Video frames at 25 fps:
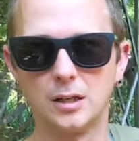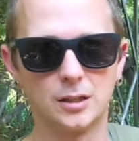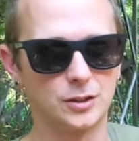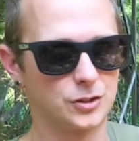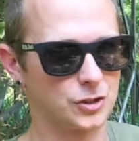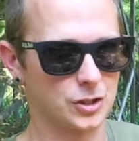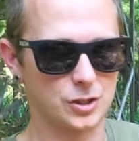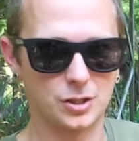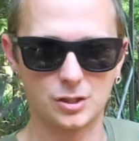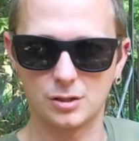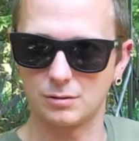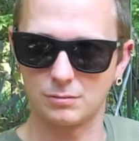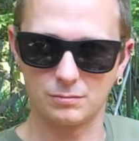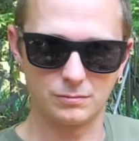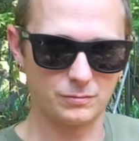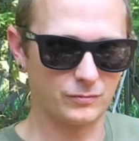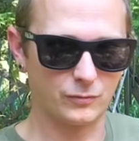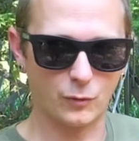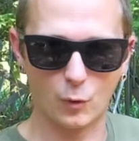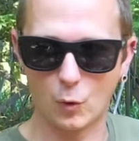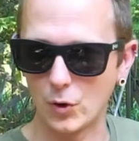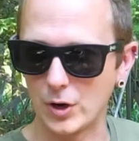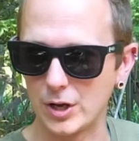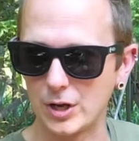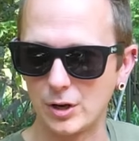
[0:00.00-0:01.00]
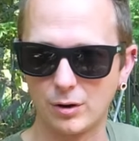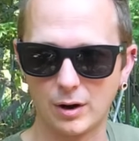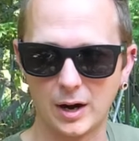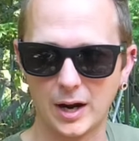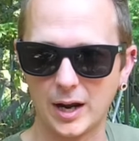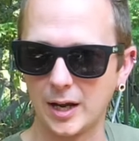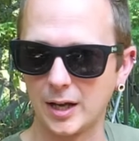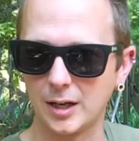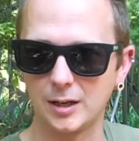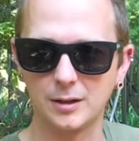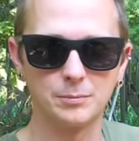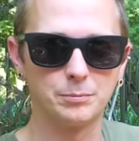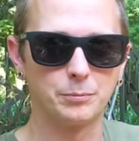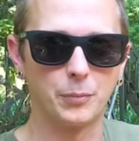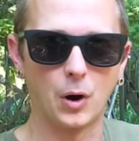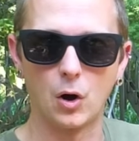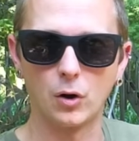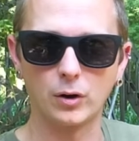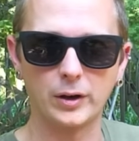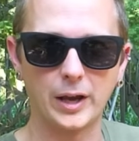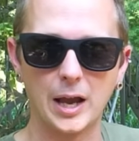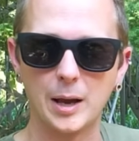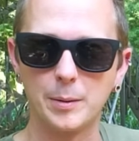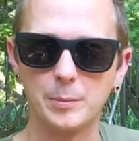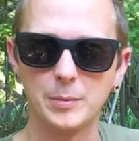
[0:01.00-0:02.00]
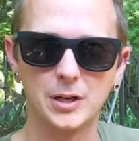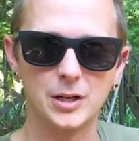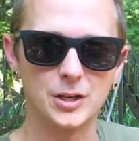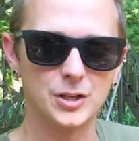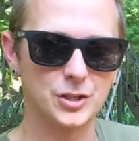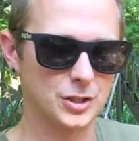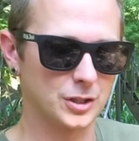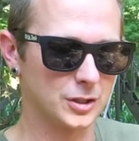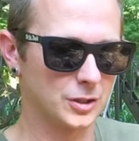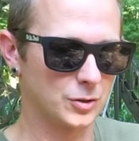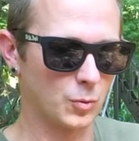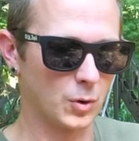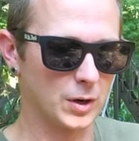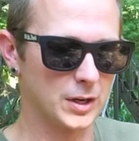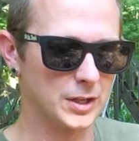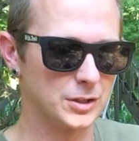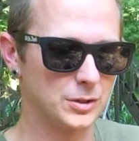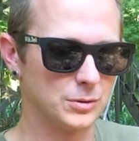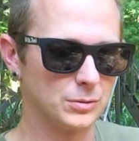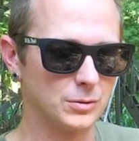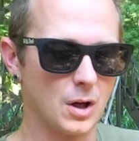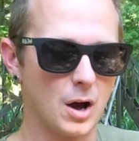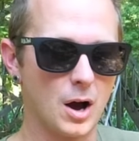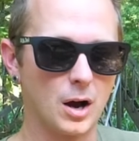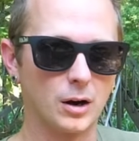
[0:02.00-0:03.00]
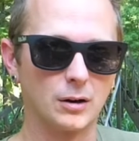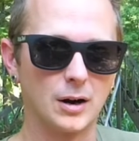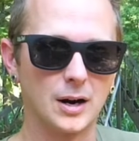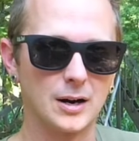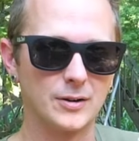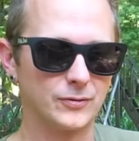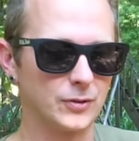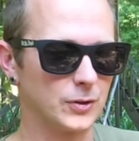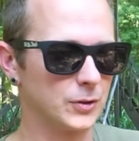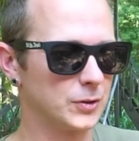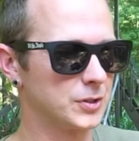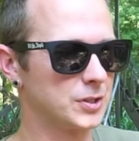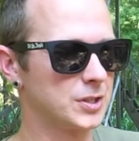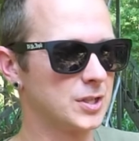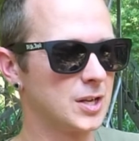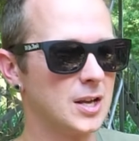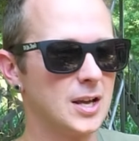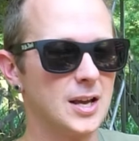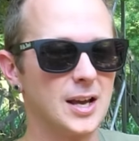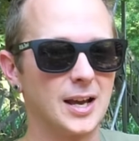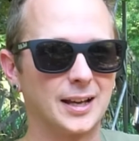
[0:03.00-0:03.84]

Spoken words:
just 40 grain bulk ammunition 22 long rifles,